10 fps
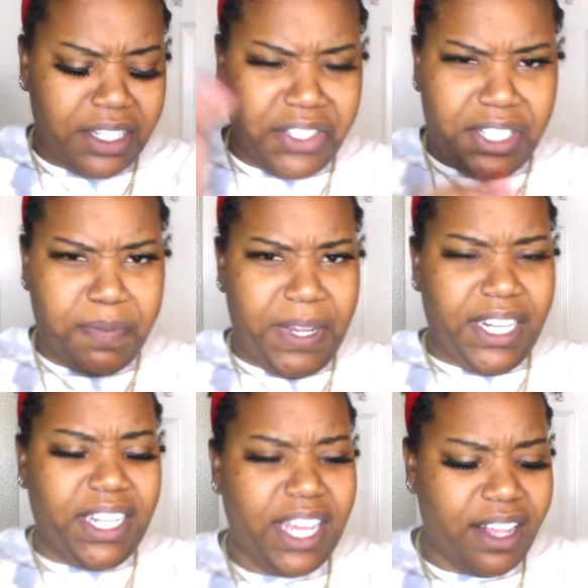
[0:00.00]
just
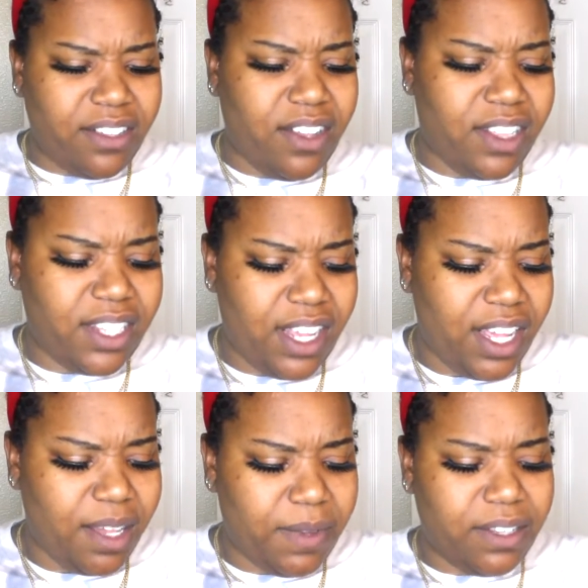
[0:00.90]
being in the house all the
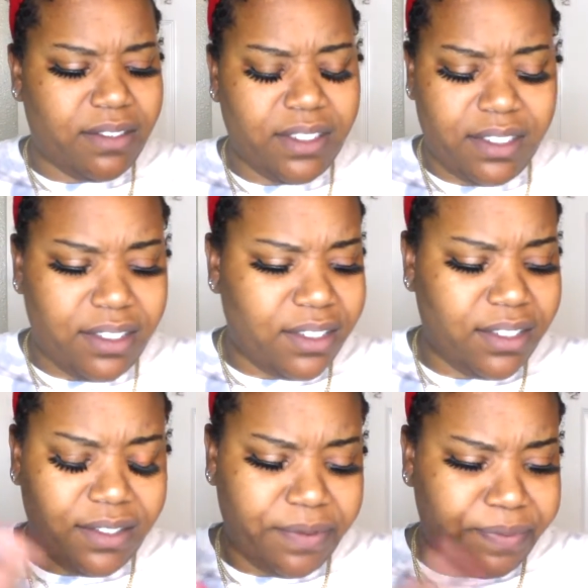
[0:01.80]
time and
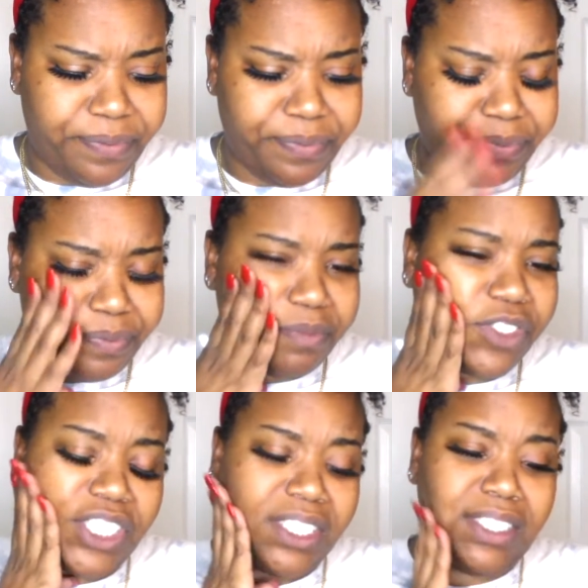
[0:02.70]

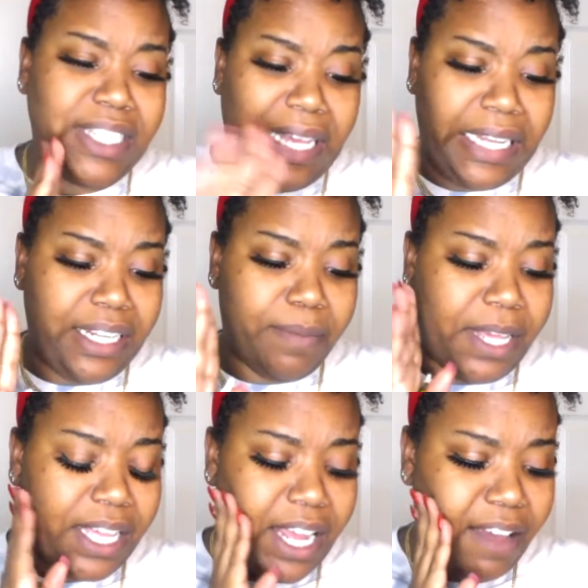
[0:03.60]
just laying in
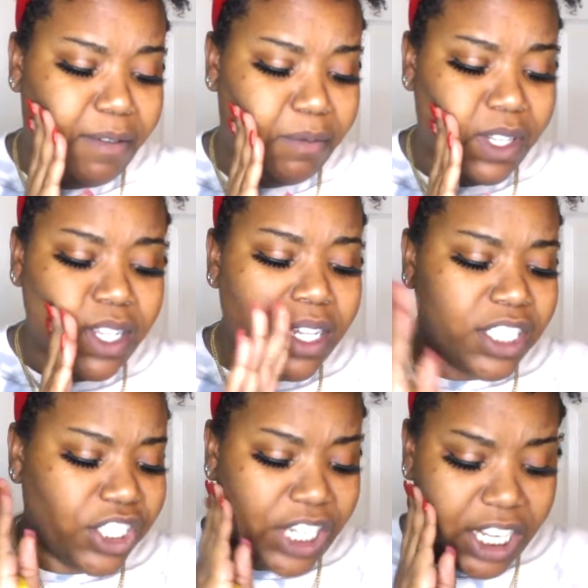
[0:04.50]
bed. I haven't
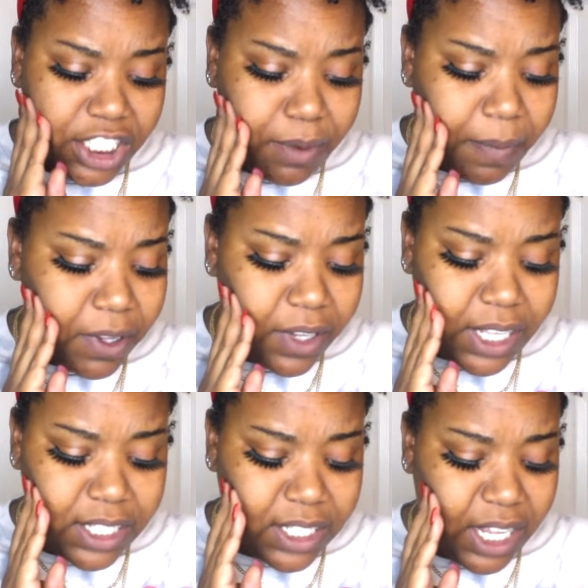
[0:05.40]
changed my
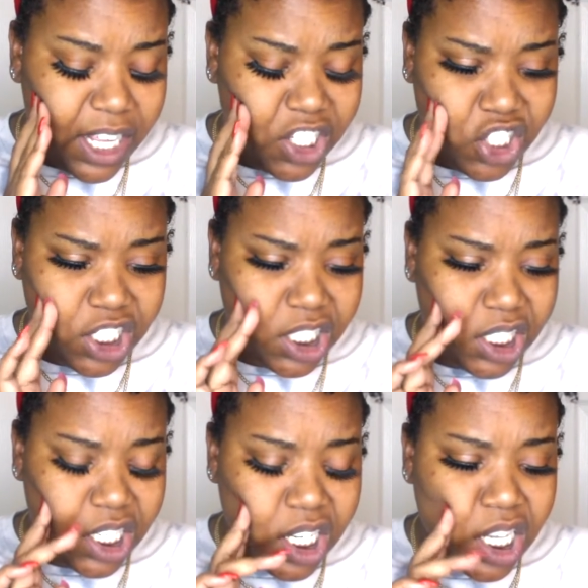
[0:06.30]
pillowcases like I
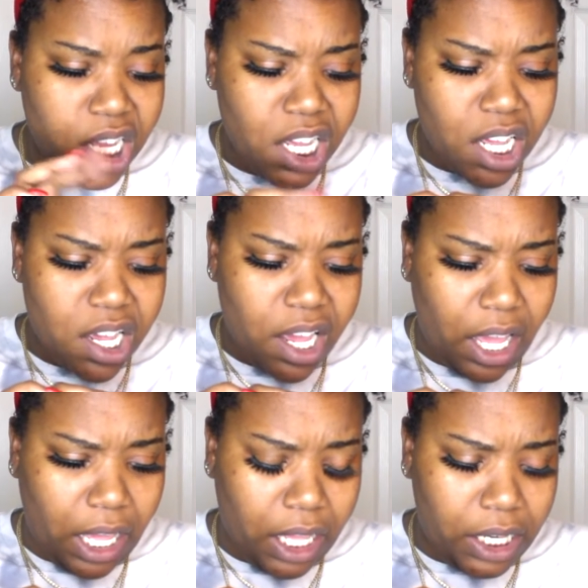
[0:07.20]
should,
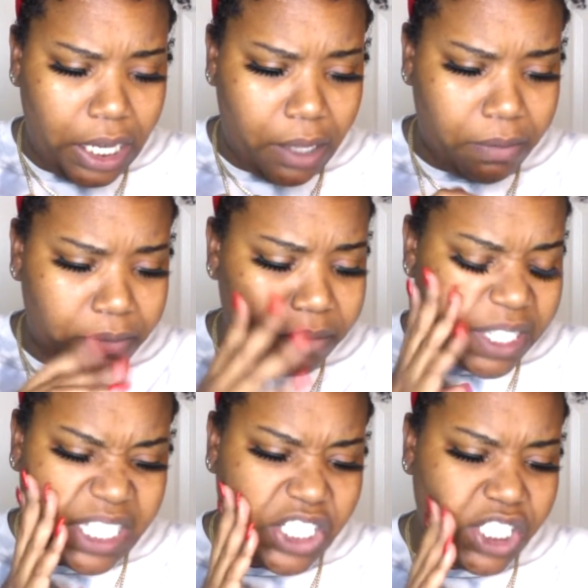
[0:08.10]
and
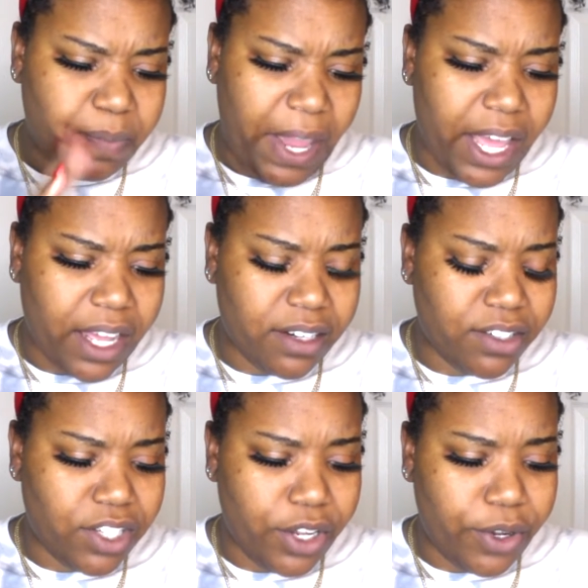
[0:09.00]
my skin's just
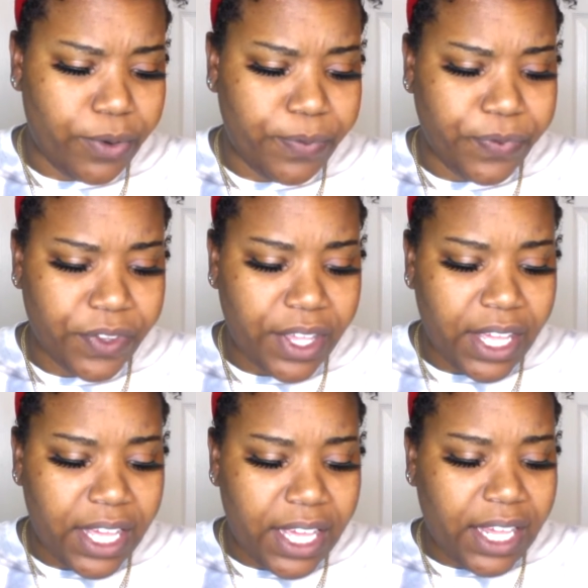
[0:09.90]
bad. So
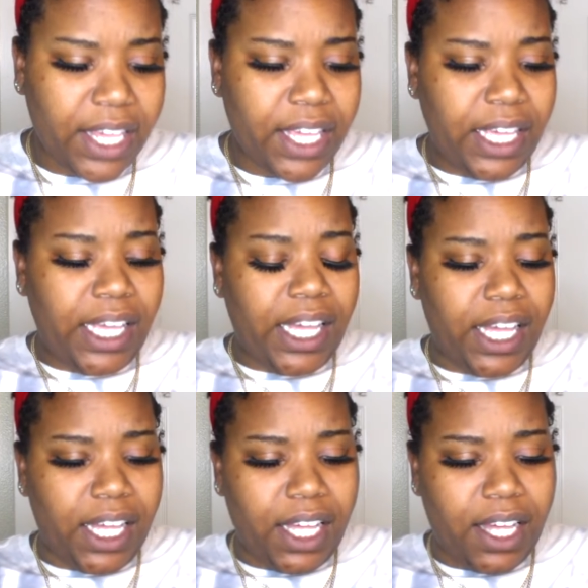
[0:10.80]

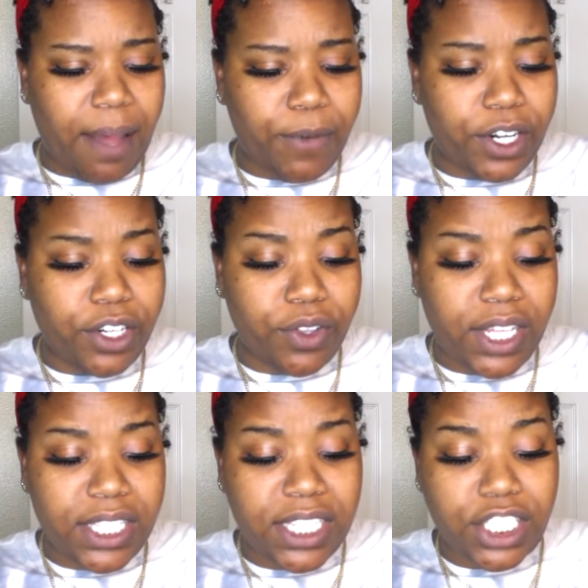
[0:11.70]
I'm going to do
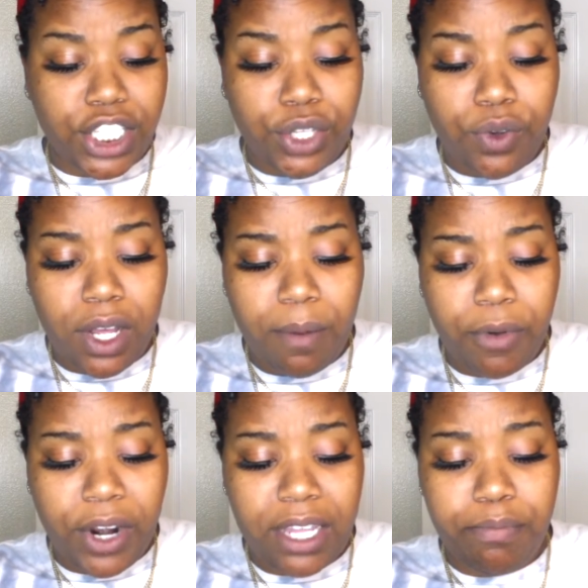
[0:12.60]
this. It's
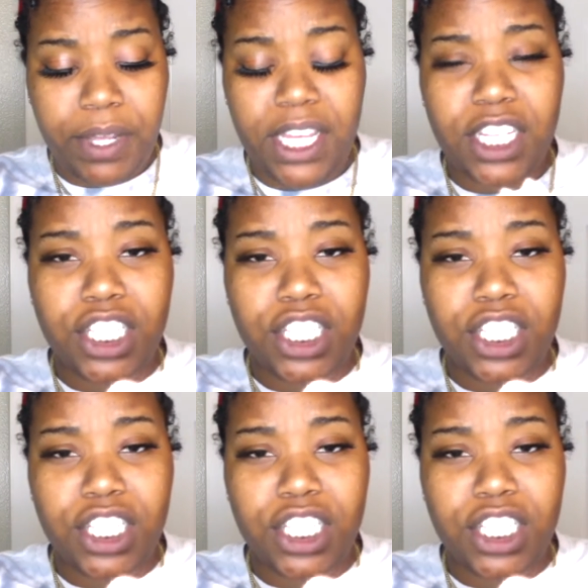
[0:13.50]
cucumber and pink